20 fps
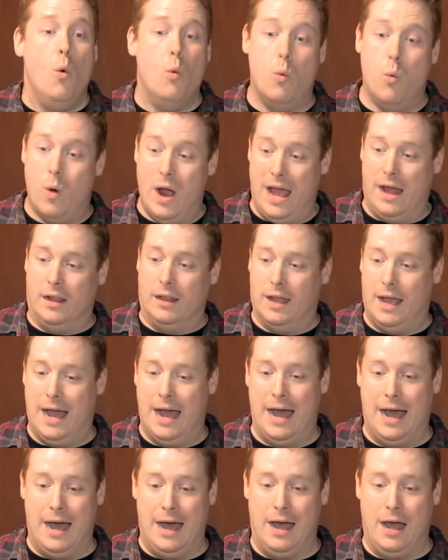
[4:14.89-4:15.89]
Well,
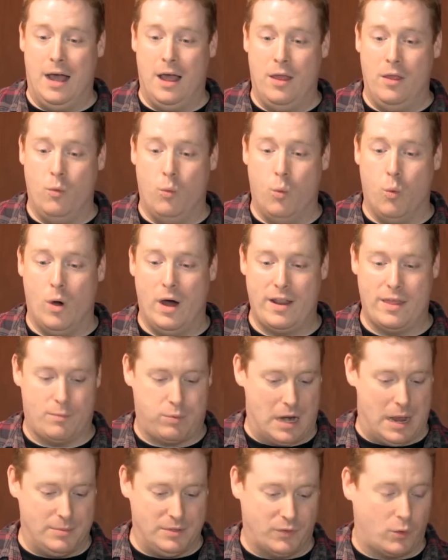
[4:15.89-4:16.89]
uh, one of
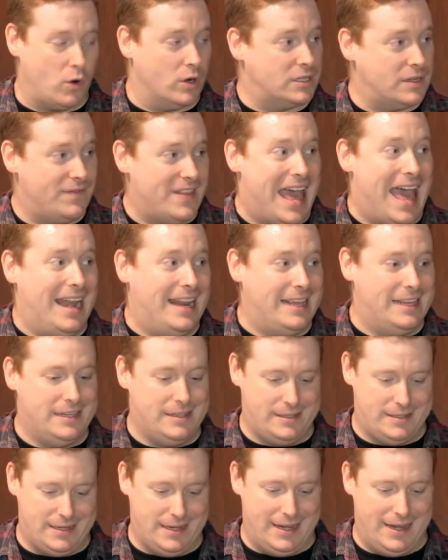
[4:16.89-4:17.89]
the problems, of course, of that
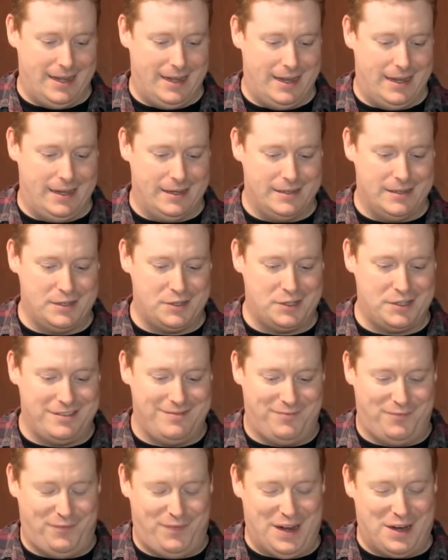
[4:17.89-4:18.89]
is uh,
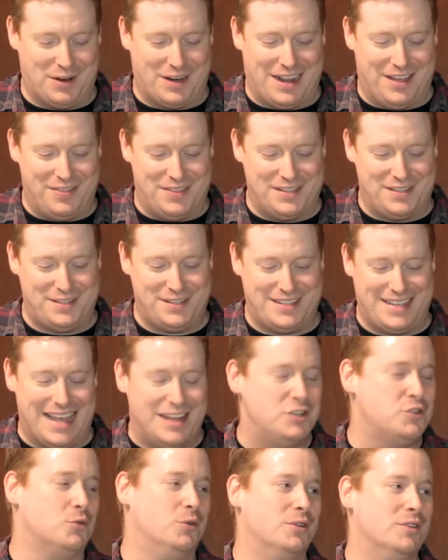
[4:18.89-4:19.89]
figuring out the
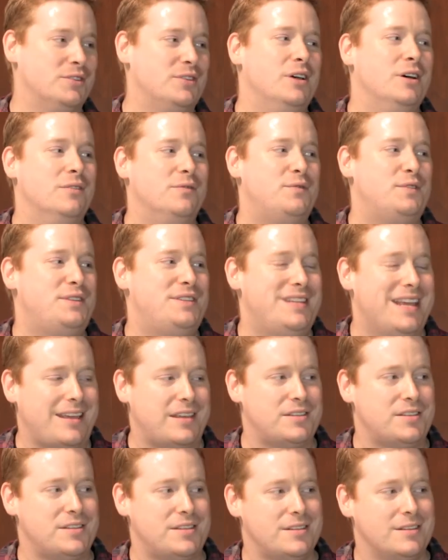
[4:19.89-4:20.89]
schedules of
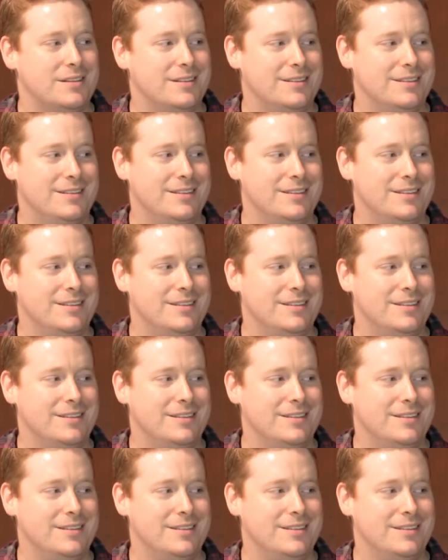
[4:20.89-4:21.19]
six